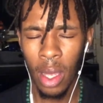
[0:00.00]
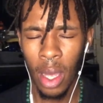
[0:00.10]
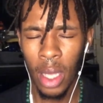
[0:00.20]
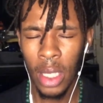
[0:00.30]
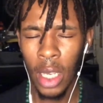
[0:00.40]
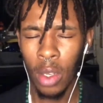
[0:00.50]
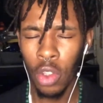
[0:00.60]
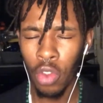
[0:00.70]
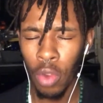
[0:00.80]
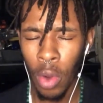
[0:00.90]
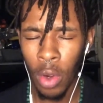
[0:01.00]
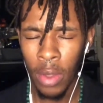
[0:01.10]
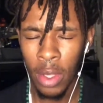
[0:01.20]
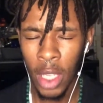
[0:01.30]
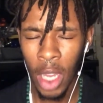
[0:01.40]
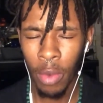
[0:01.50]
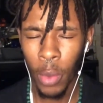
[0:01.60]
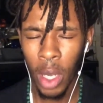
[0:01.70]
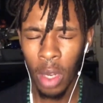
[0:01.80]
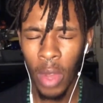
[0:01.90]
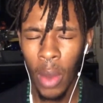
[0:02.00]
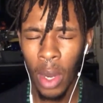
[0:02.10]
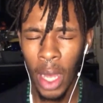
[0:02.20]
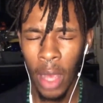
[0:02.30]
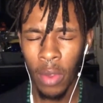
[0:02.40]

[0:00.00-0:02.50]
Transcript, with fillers: and take control of the steering wheel of our lives,